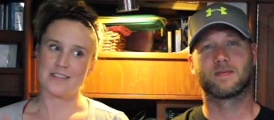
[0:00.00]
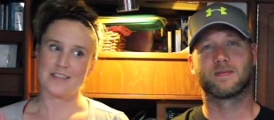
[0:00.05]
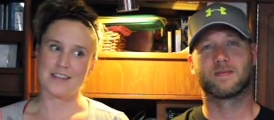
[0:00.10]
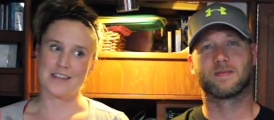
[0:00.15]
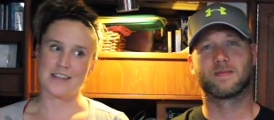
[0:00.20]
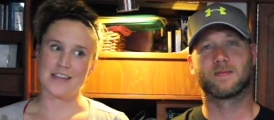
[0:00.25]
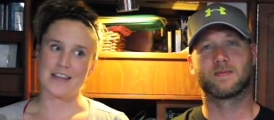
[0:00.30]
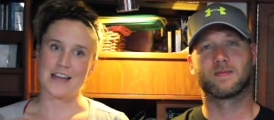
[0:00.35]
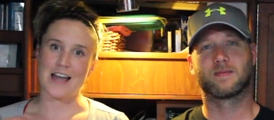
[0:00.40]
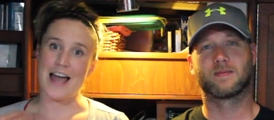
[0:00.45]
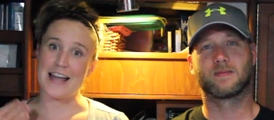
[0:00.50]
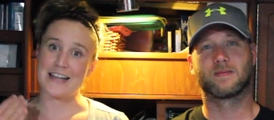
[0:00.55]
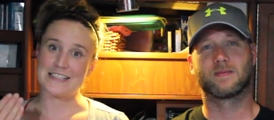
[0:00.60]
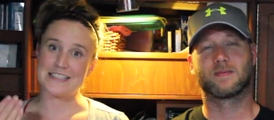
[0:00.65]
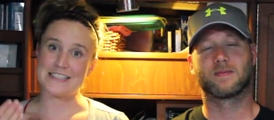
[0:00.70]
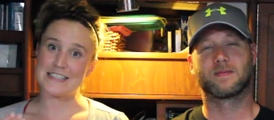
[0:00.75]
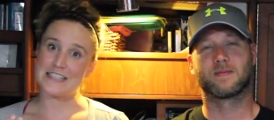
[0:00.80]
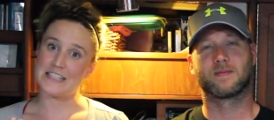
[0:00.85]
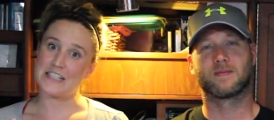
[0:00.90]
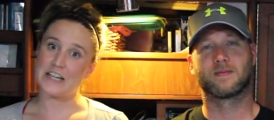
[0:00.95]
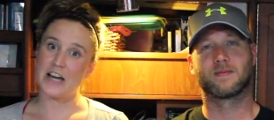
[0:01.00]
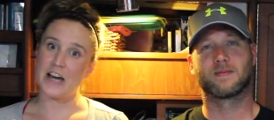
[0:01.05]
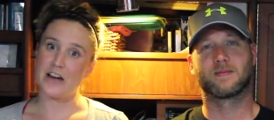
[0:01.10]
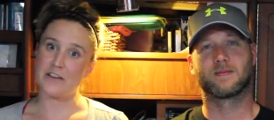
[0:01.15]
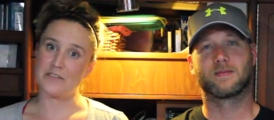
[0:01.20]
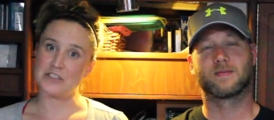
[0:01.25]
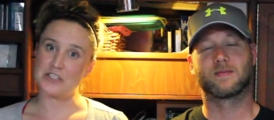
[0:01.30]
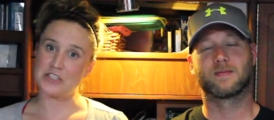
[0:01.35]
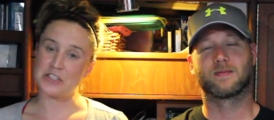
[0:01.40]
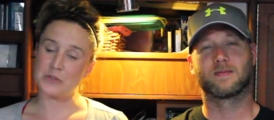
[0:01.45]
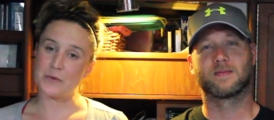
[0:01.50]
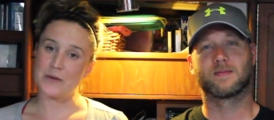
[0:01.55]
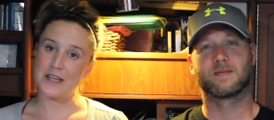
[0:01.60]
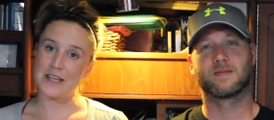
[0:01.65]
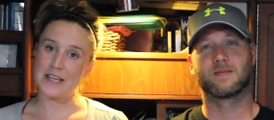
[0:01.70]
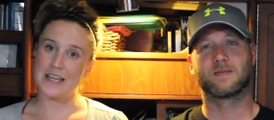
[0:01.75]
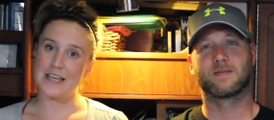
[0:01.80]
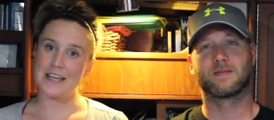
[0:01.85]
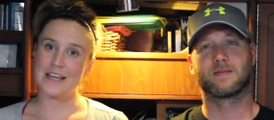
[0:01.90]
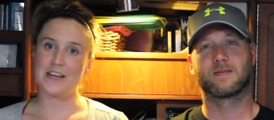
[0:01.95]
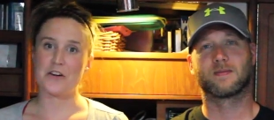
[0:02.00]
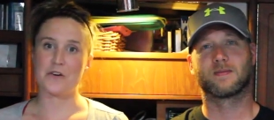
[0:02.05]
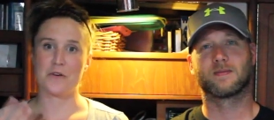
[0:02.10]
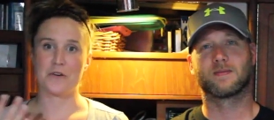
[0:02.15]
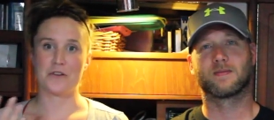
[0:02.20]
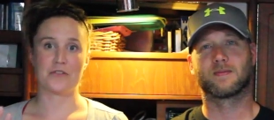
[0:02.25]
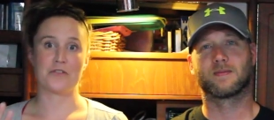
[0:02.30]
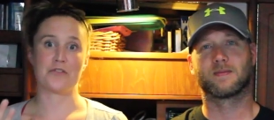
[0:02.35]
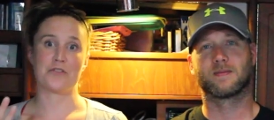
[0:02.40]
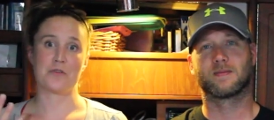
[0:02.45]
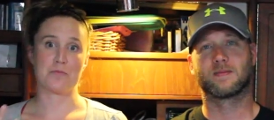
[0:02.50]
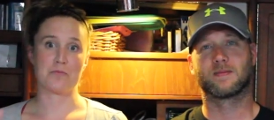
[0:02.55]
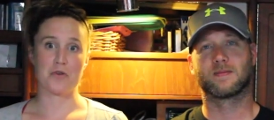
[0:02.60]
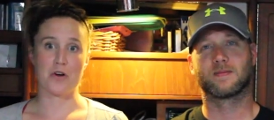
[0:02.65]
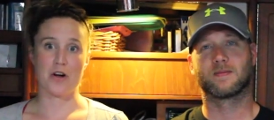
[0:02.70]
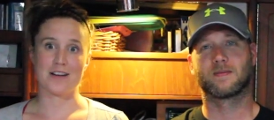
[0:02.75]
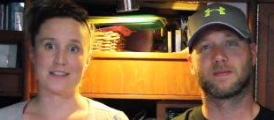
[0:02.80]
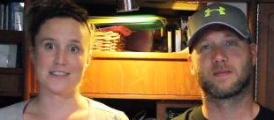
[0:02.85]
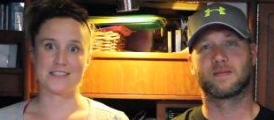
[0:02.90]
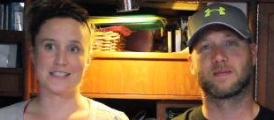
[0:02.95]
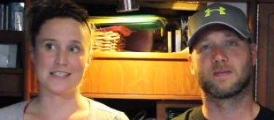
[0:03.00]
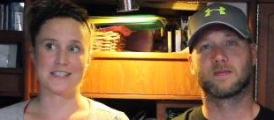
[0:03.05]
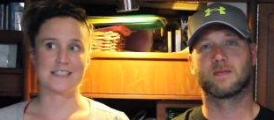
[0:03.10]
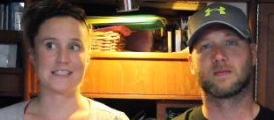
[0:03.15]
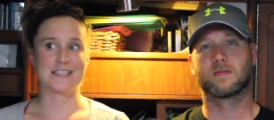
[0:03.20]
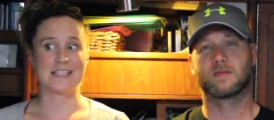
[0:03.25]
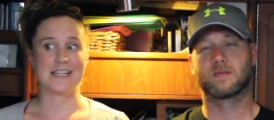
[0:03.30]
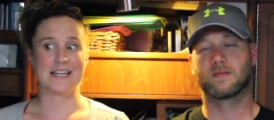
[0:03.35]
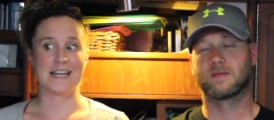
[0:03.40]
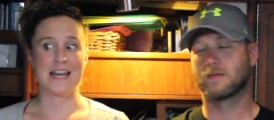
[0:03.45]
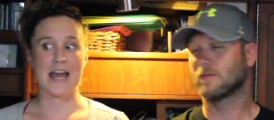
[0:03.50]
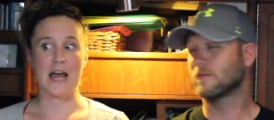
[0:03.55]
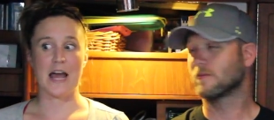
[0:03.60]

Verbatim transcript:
Speaker 1: the idea of doing it, going through the process, and